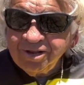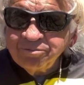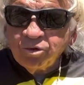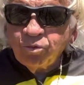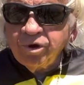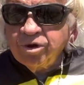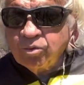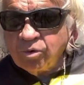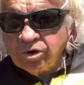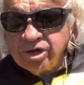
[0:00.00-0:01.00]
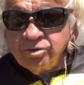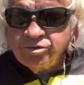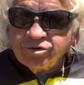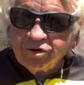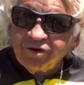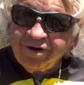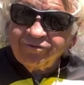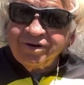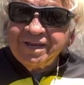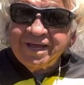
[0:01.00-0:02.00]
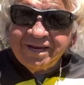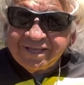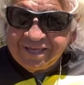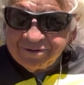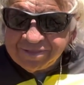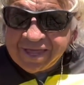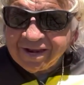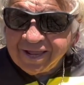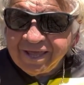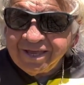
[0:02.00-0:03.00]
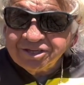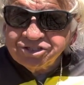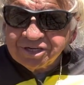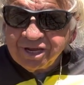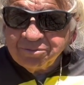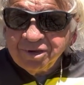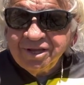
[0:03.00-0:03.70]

but we are working with her every day to get that leg in shape,